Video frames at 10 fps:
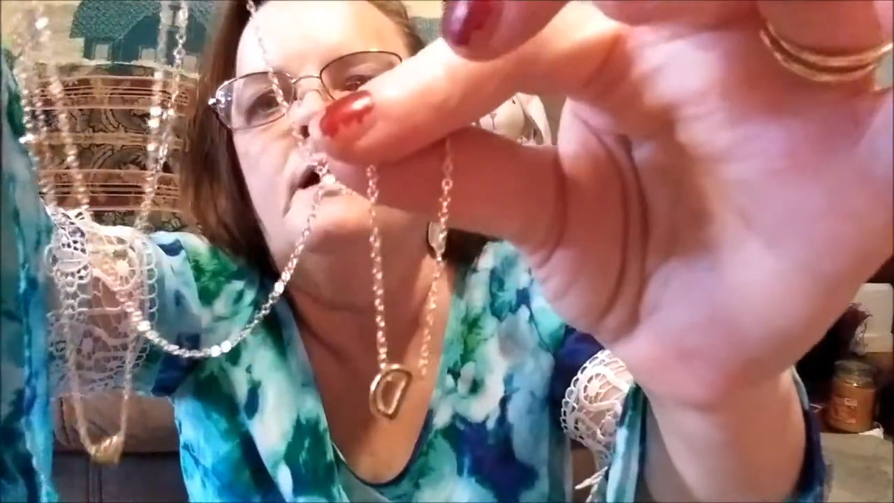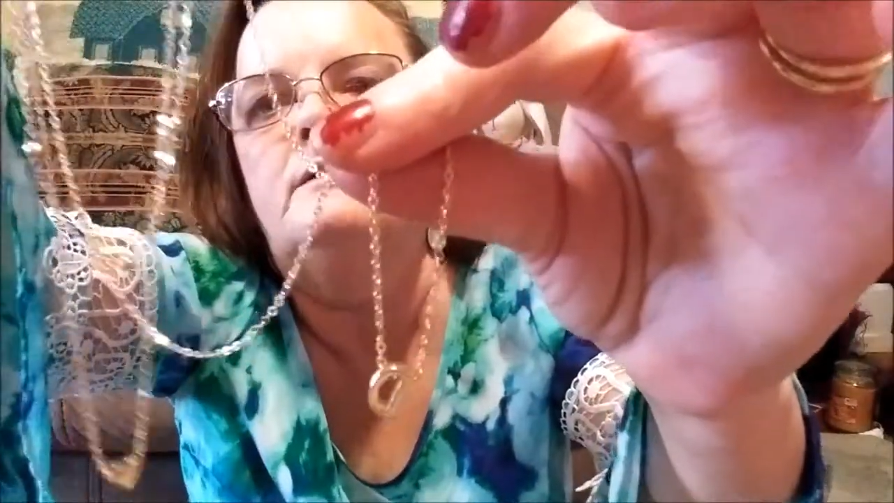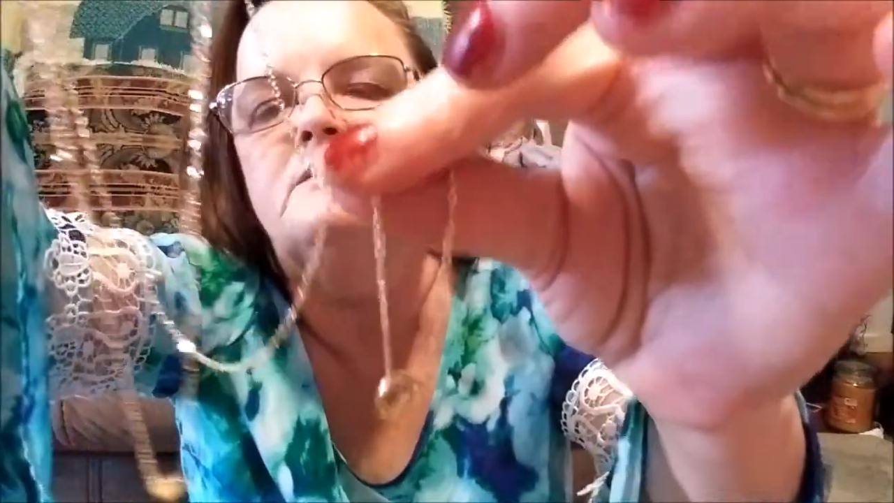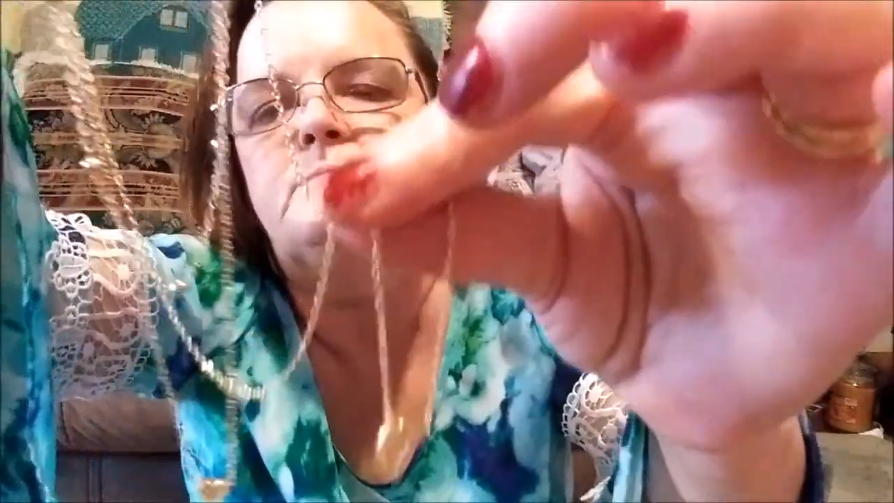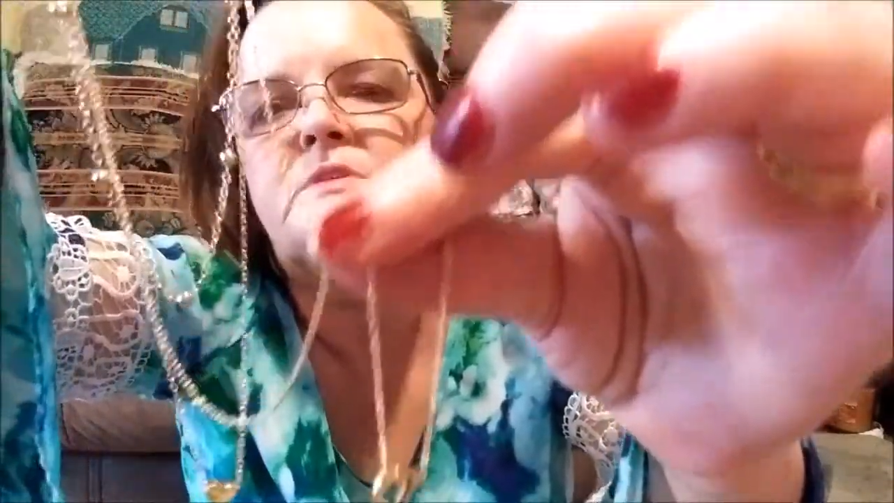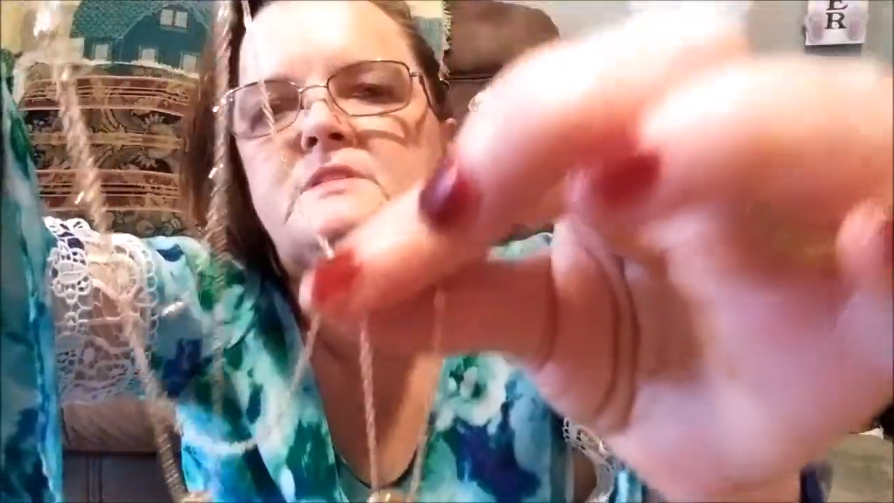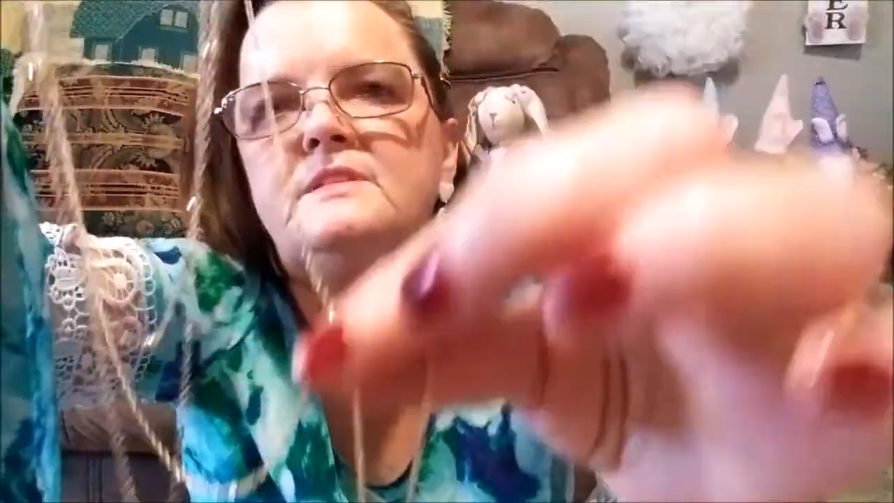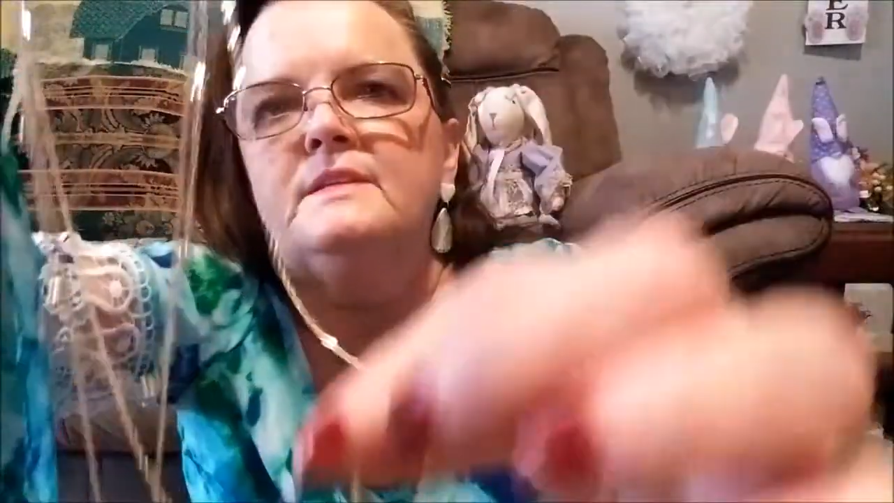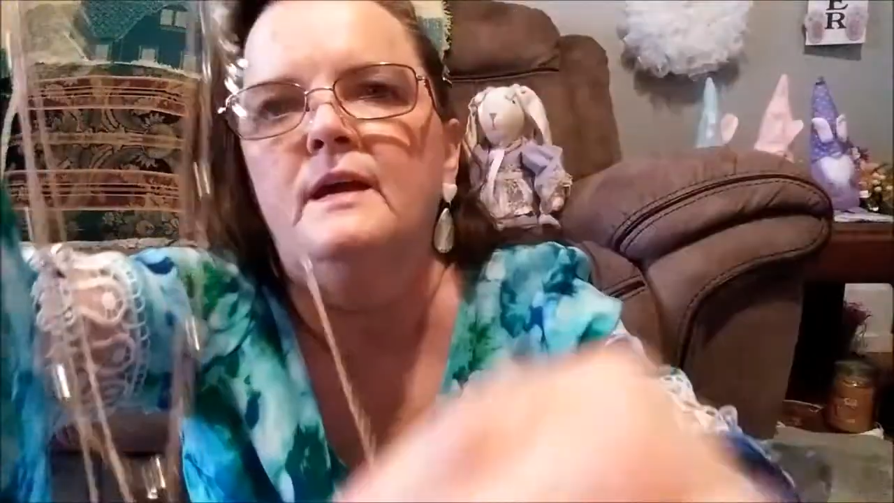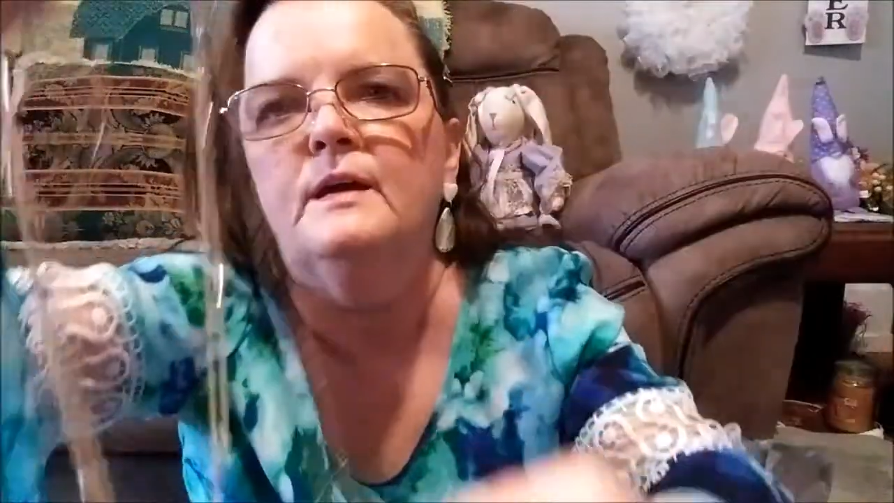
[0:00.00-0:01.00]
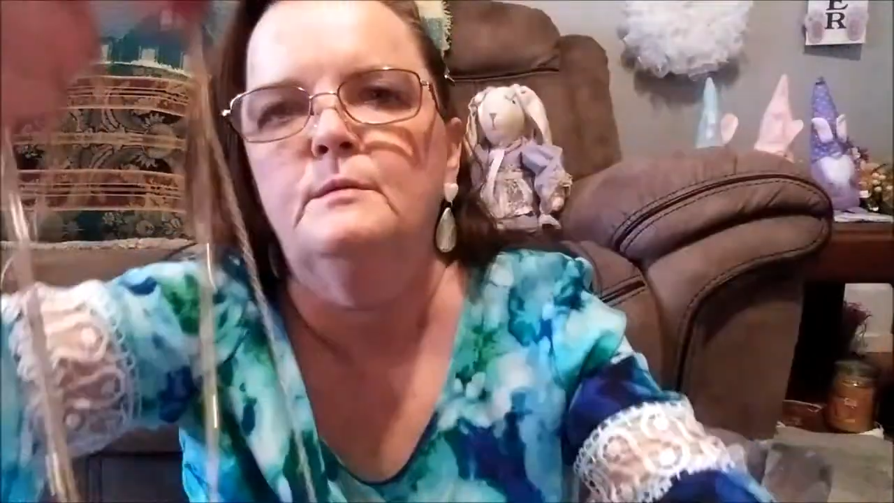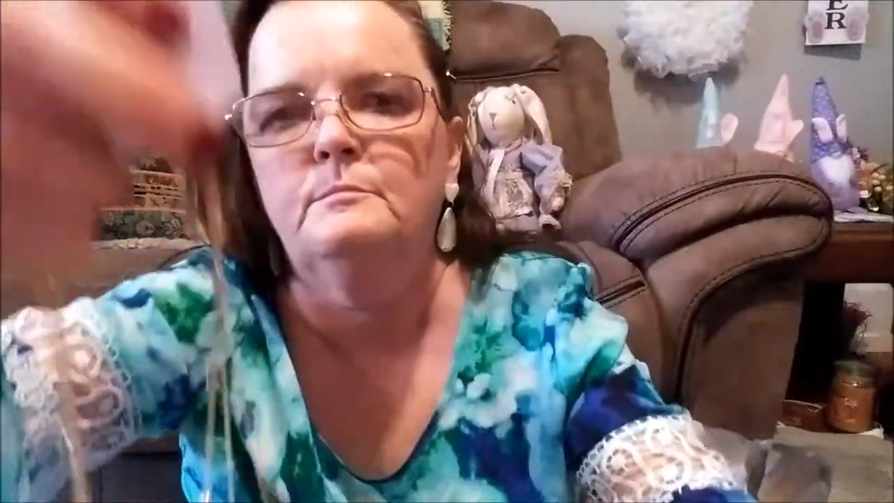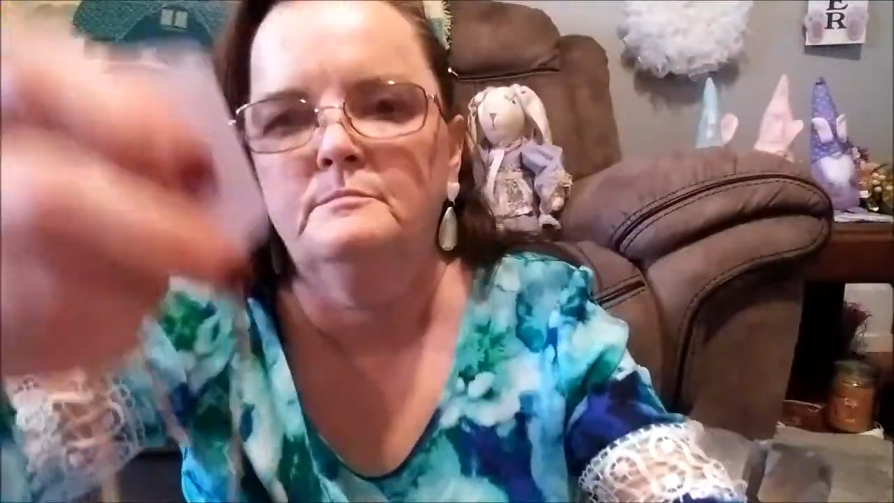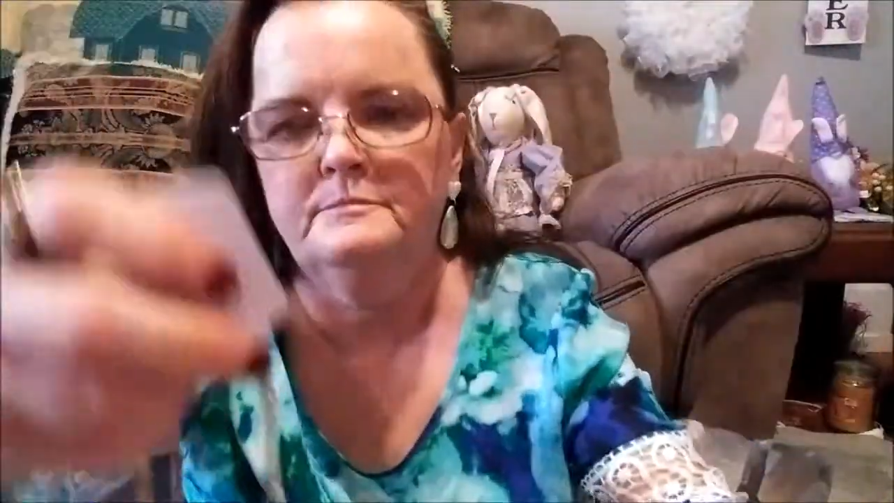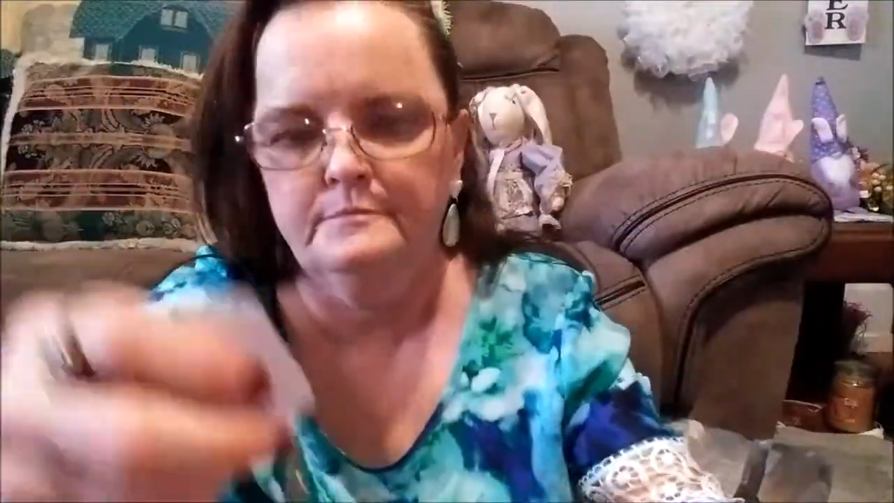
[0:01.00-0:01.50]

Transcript: husband's name.